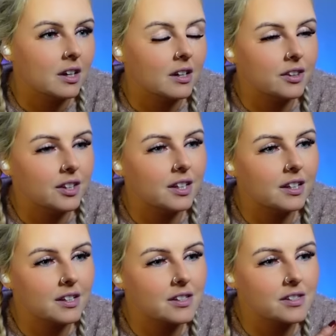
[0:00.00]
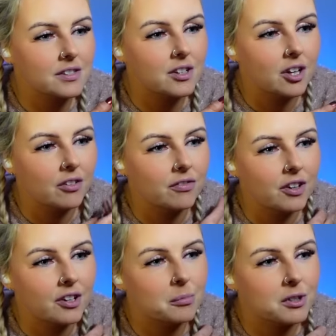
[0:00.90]
I think it's
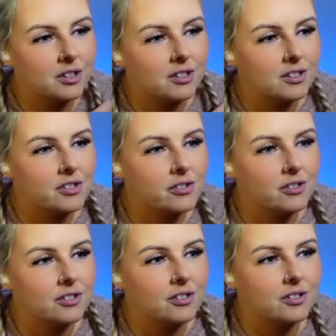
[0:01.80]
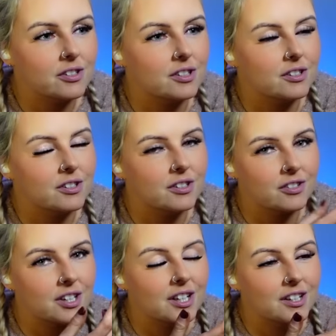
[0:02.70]
Faramir that's doing the
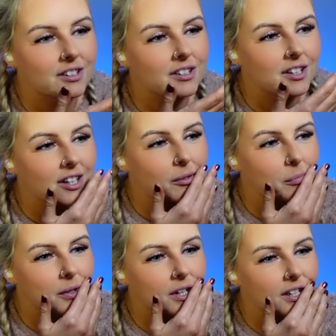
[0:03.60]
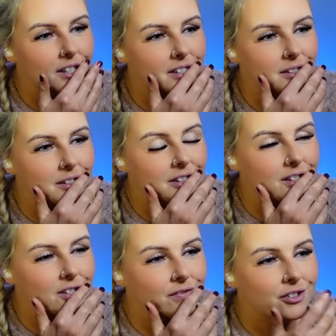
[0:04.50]
narrating, but his
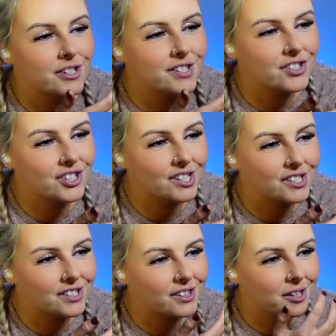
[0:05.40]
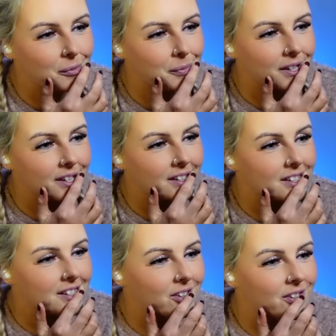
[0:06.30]
voice has changed a little bit and it
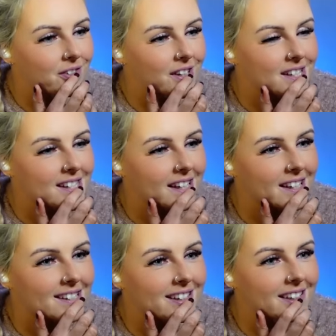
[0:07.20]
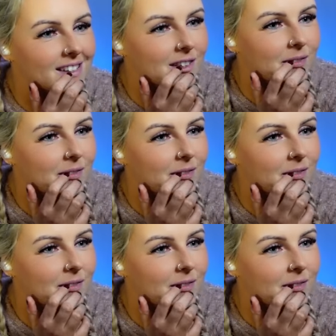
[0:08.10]
sounds very sexy.